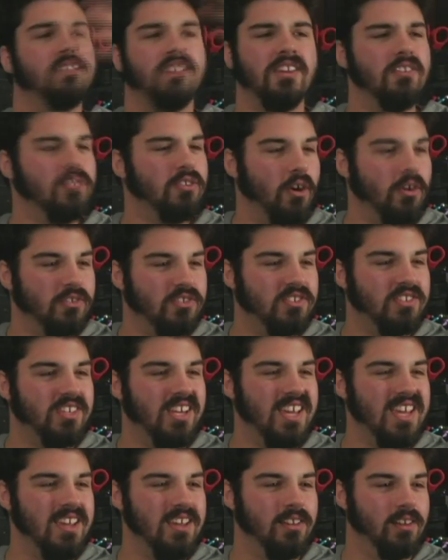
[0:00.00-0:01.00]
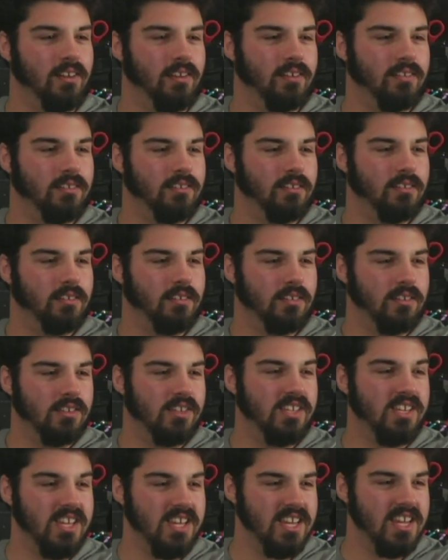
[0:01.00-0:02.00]
Teal card's teal.
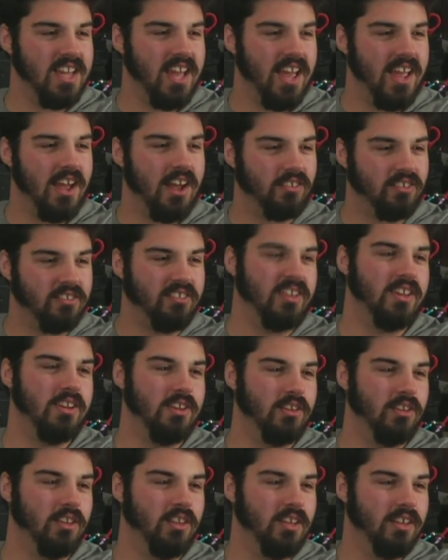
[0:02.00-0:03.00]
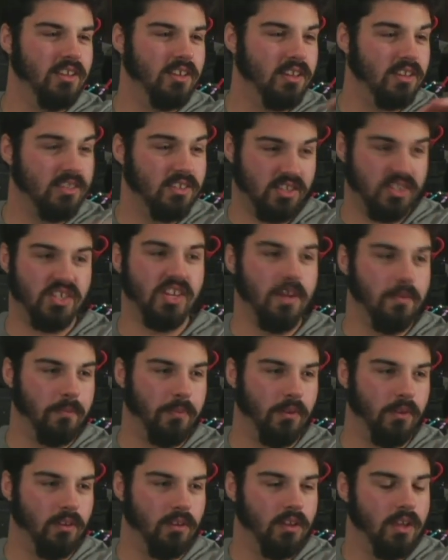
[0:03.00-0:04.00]
T-E-A-L, teal.
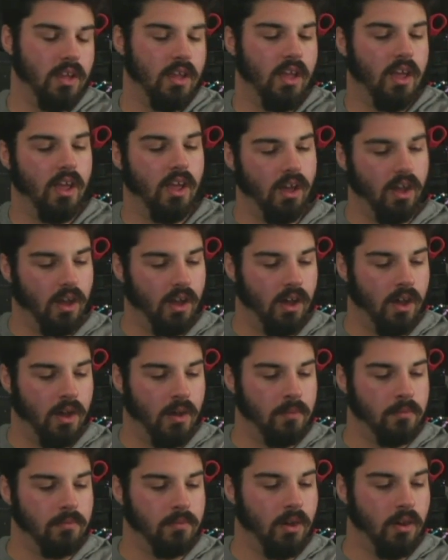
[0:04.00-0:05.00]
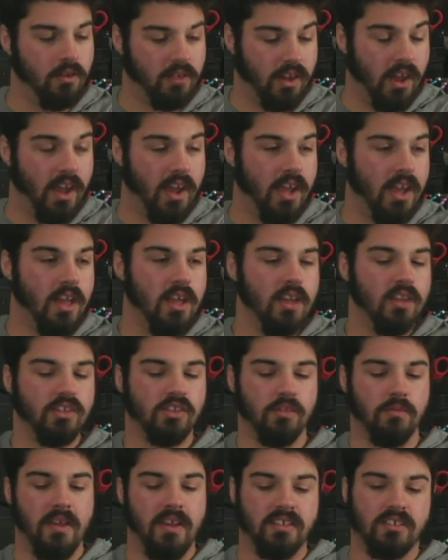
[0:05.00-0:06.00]
Simple. Okay.
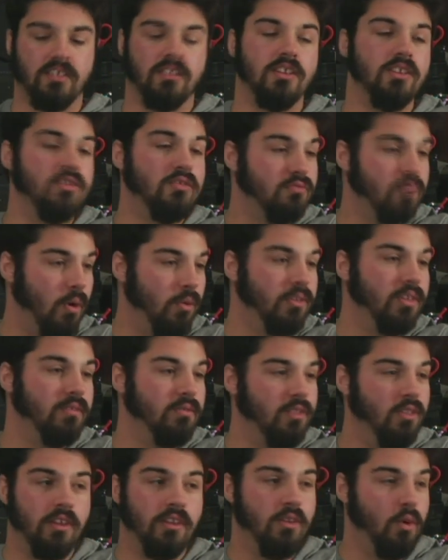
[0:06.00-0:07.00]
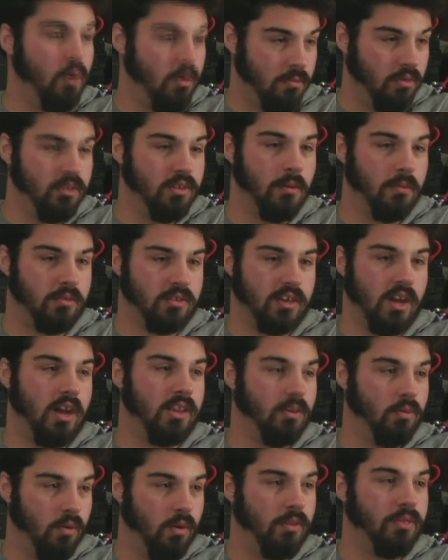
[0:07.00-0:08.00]
So basically, you roll the normal number die,
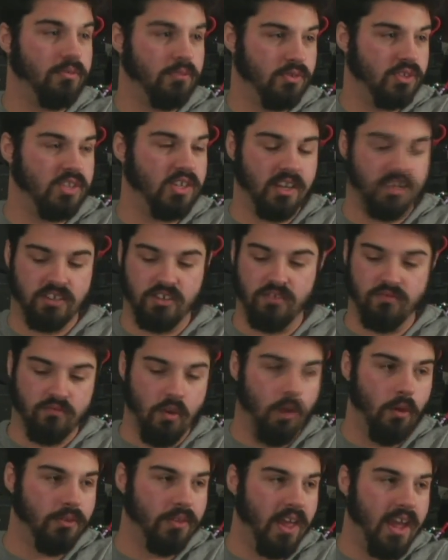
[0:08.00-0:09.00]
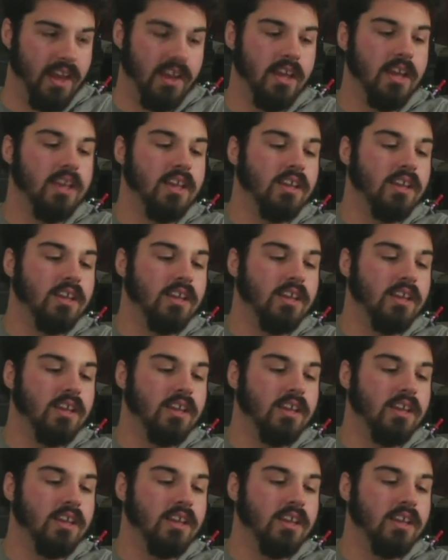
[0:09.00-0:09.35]
the 1 through 6. You roll that.